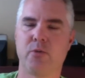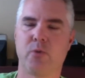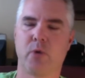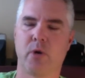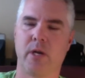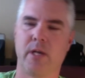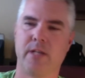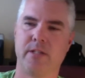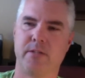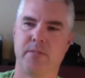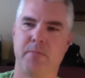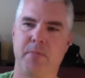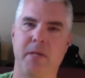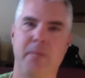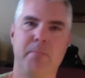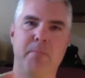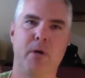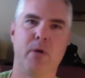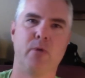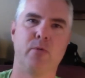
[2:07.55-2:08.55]
whereas the
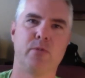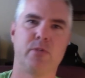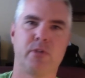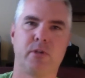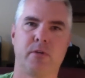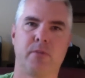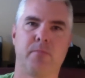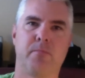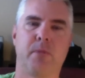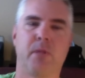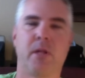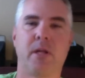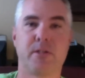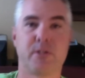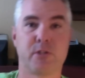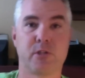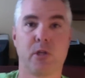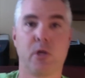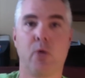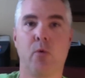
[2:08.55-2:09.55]
big boats, they're a lot
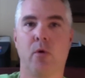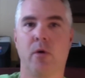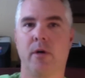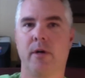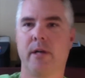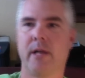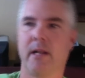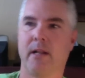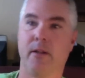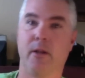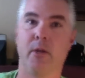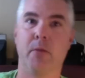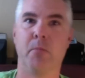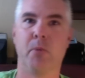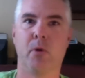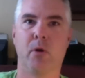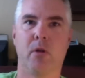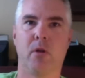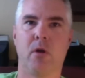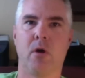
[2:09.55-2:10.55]
slower and kind of
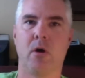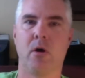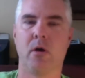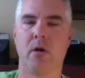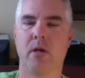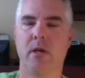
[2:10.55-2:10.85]
lumber along.